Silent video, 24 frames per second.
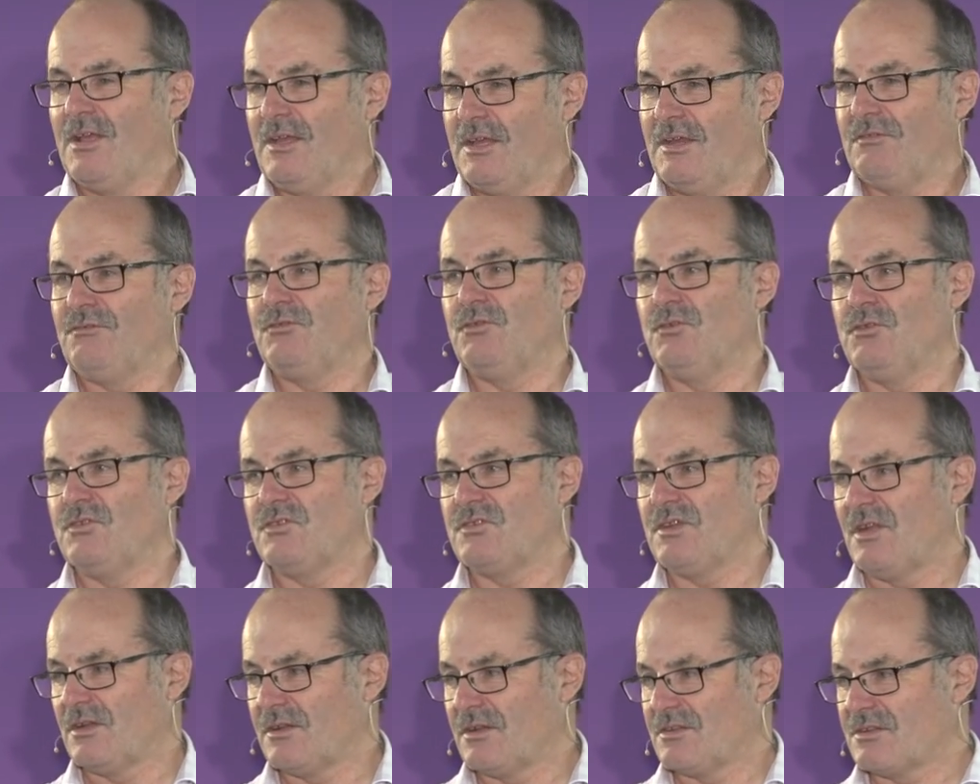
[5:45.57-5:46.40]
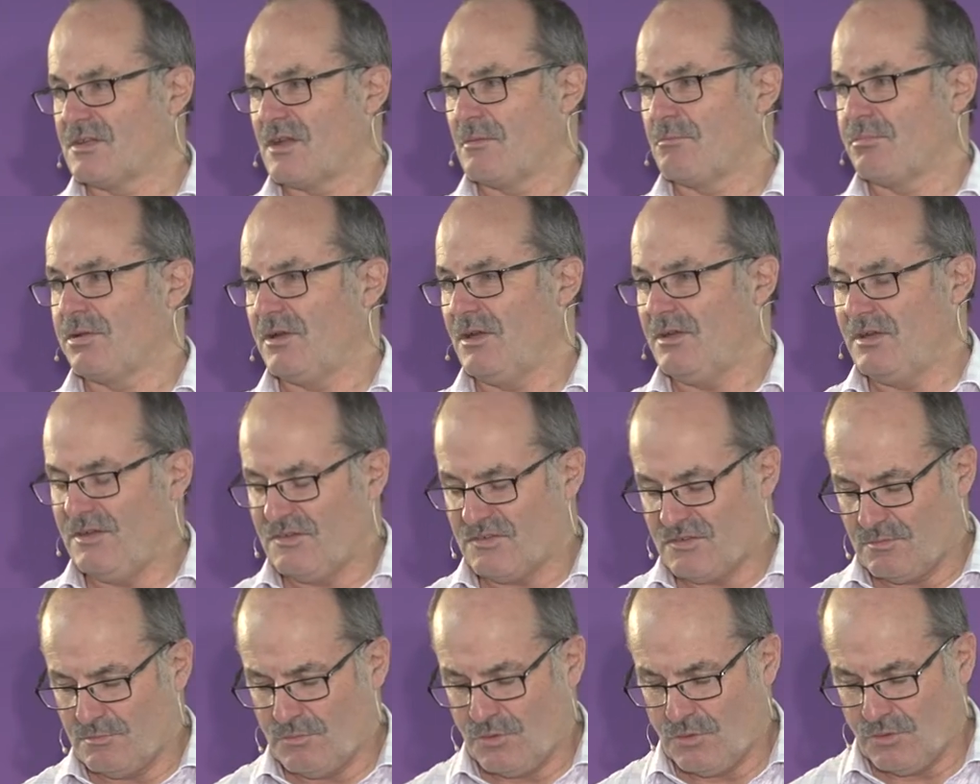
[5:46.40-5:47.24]
if New Zealand's completely
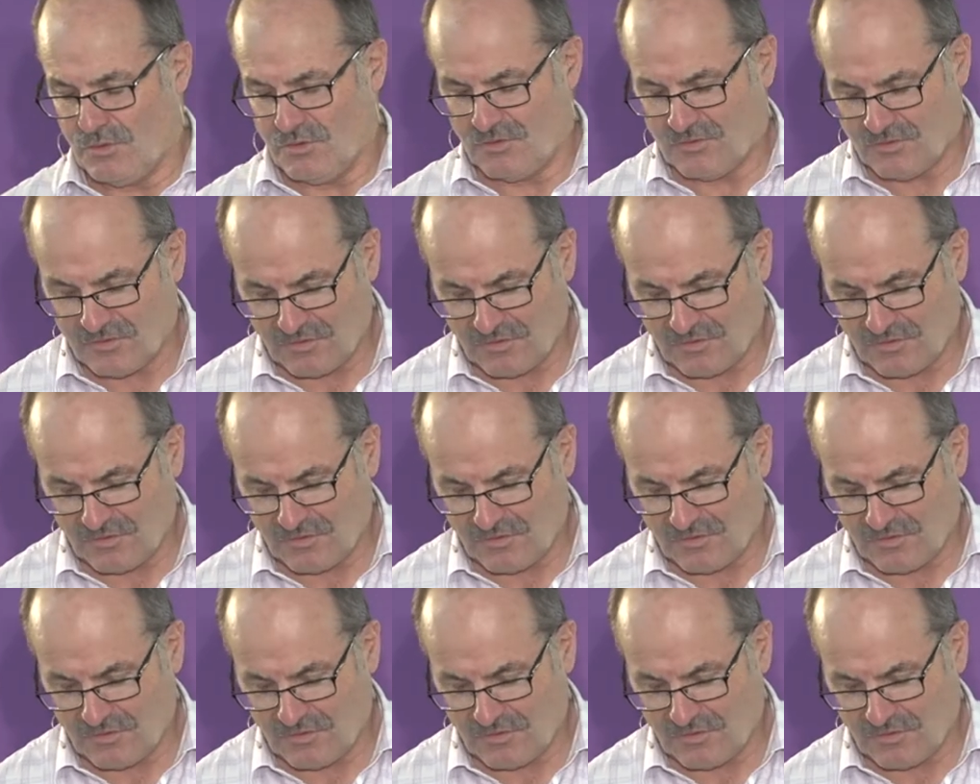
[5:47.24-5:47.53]
submerged?